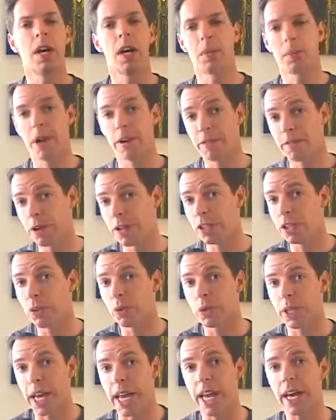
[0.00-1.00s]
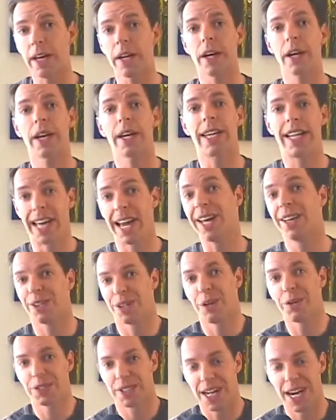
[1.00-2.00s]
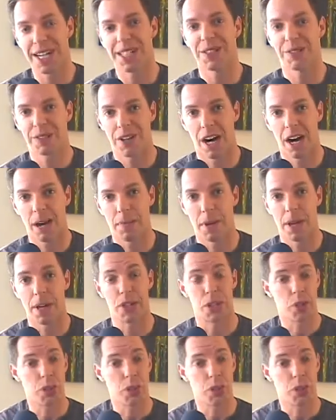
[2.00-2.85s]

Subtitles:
My friend, you can't get those kinds of comments.